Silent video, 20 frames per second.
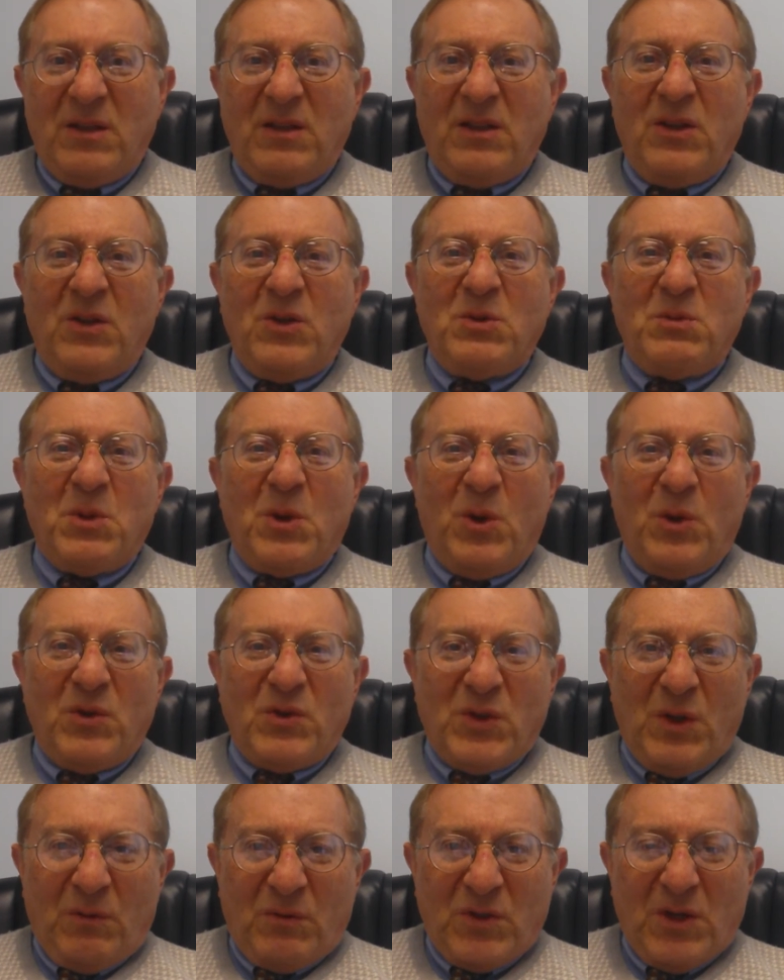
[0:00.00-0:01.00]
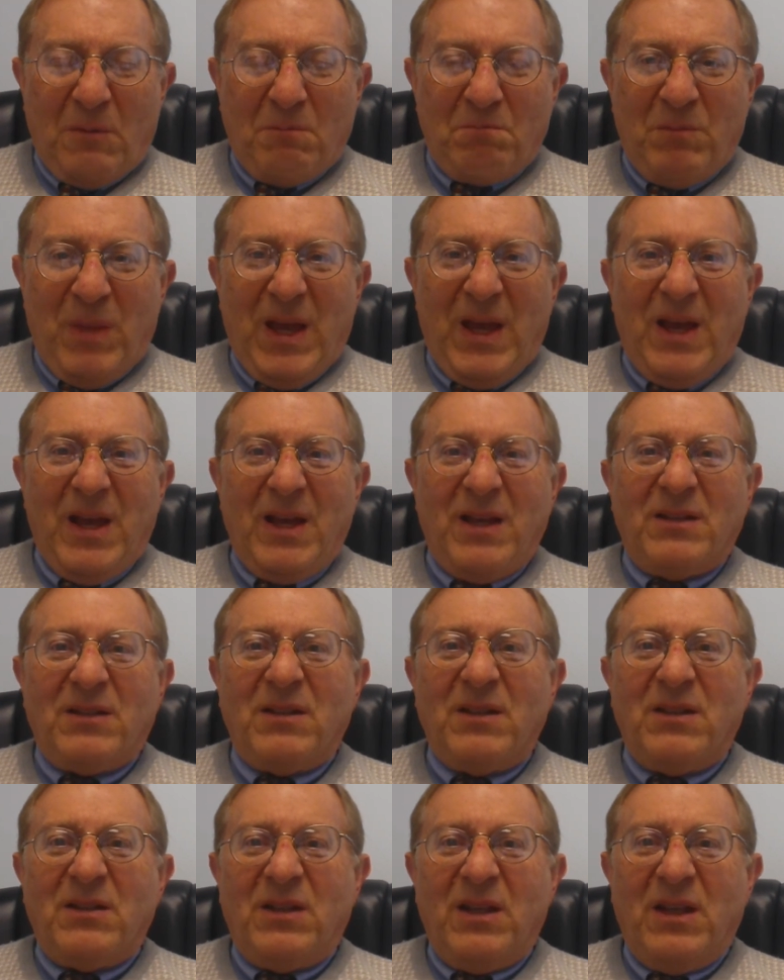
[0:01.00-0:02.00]
It is because of
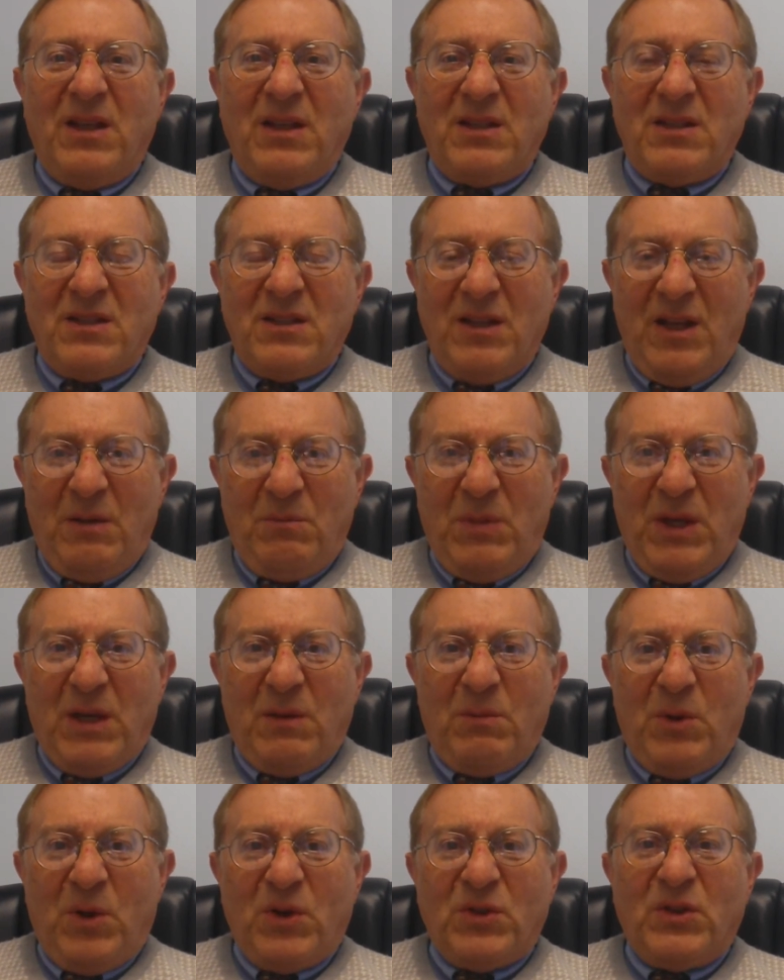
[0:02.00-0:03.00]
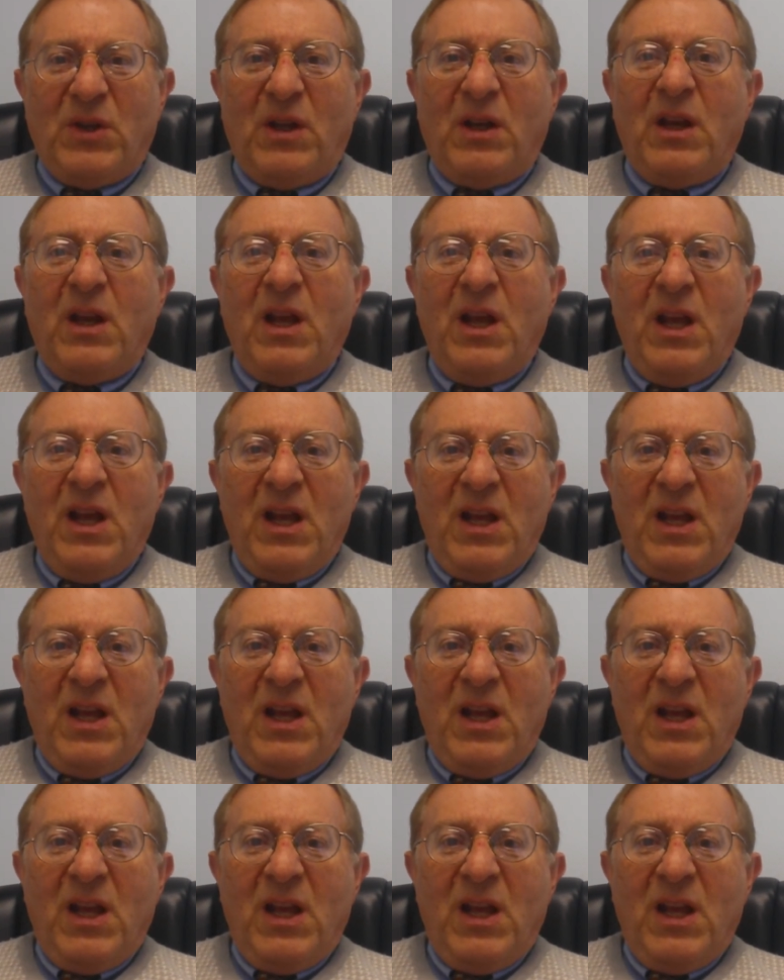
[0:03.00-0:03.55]
Shabbat. It is a big burden.